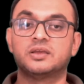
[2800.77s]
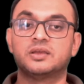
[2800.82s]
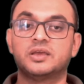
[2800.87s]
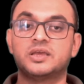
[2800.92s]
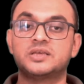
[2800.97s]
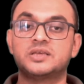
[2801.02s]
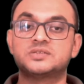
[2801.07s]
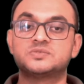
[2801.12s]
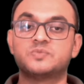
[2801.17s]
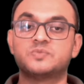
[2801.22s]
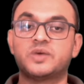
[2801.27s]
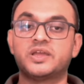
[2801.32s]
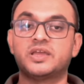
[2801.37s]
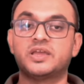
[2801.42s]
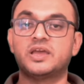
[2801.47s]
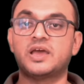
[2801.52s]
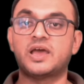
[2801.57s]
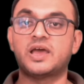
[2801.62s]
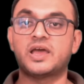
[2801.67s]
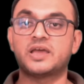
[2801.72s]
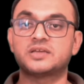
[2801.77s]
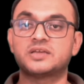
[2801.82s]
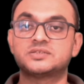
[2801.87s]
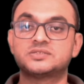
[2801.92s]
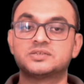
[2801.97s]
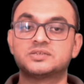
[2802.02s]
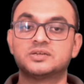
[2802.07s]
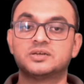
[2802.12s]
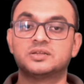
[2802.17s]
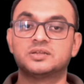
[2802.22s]
is my
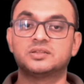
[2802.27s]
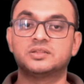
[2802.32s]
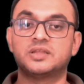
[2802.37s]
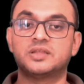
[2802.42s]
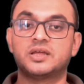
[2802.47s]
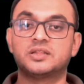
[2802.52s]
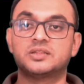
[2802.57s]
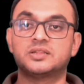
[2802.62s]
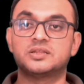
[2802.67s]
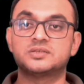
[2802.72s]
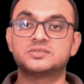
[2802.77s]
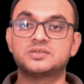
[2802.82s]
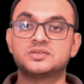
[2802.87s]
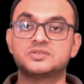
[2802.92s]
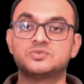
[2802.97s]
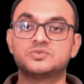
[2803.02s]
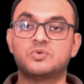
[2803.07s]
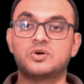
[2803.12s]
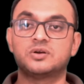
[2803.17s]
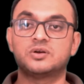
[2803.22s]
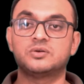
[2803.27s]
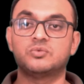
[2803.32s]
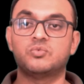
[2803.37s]
x, then this is what?